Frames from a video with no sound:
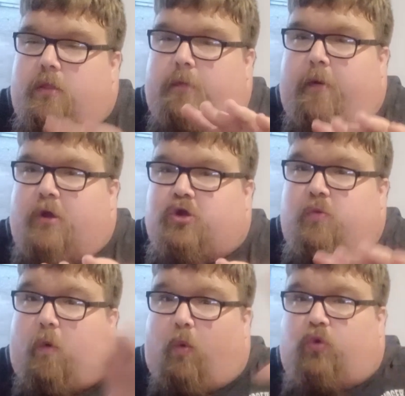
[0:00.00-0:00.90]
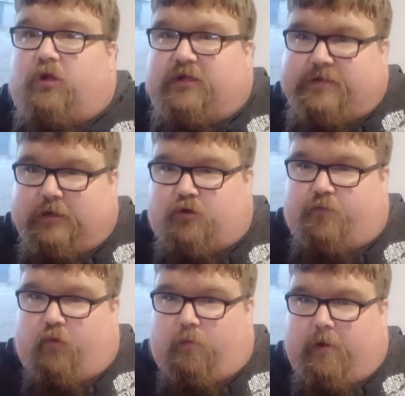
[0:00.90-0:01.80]
the person who ordered the statue
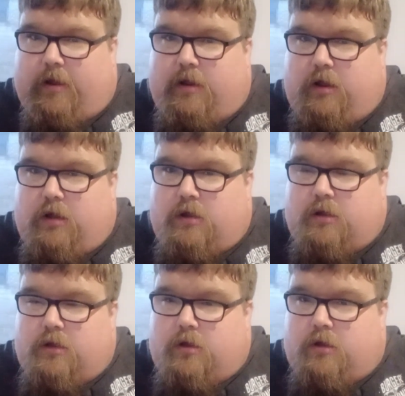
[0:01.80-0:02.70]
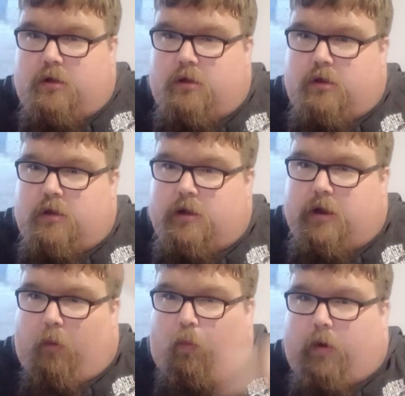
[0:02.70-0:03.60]
for me,
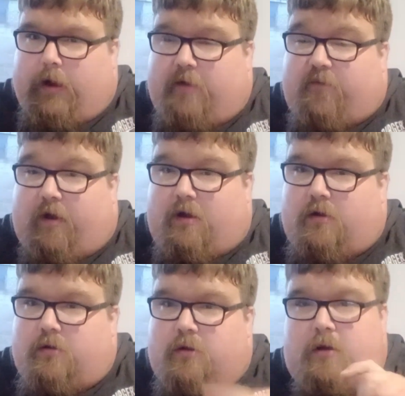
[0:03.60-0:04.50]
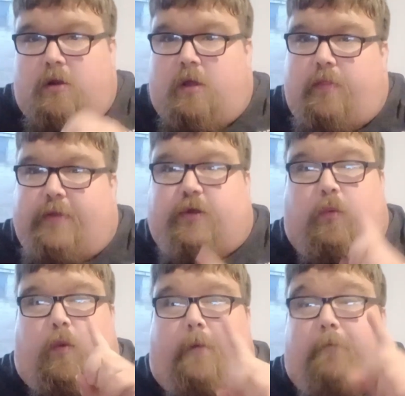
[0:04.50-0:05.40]
and one other, there's
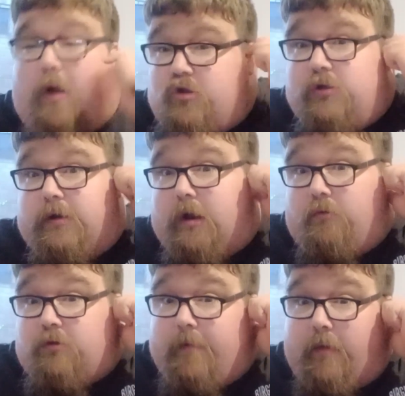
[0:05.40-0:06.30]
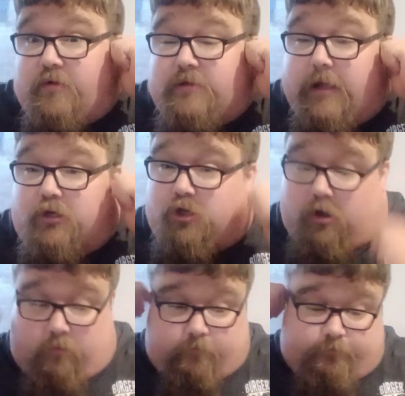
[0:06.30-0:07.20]
only one person that knows about this
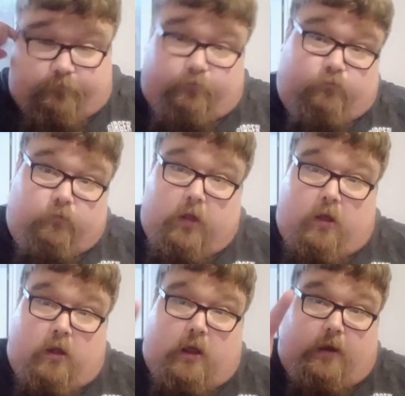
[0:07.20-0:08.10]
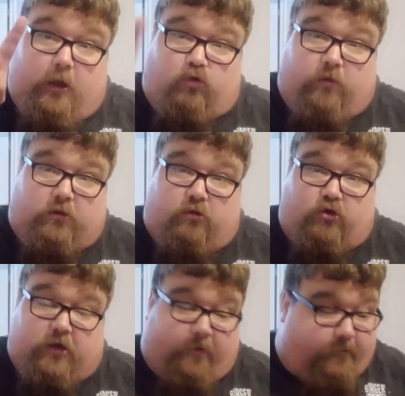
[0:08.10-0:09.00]
statue. And that's Retro
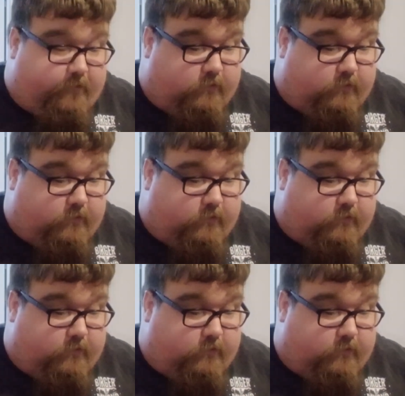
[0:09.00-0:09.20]
Chef.